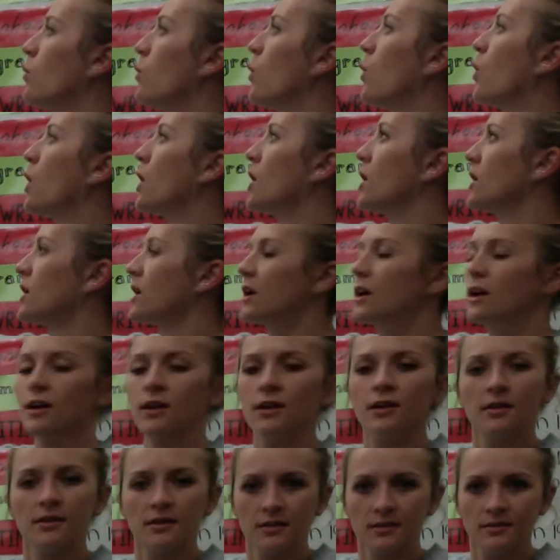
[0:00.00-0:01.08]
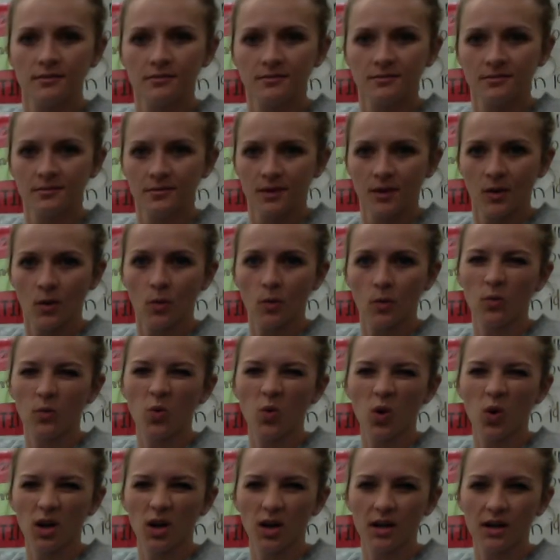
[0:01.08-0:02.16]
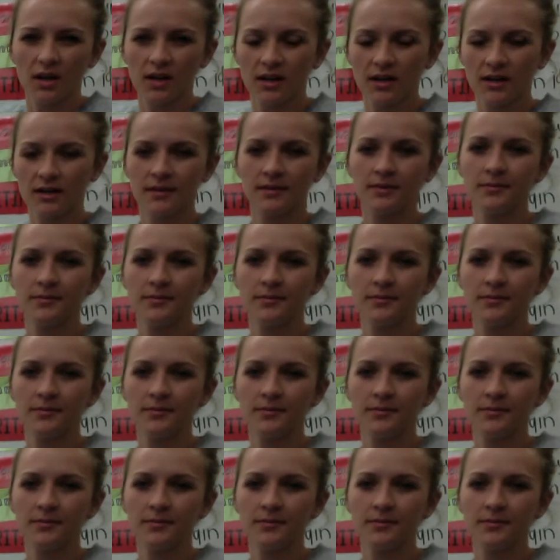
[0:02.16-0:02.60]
Work. Is that a real word?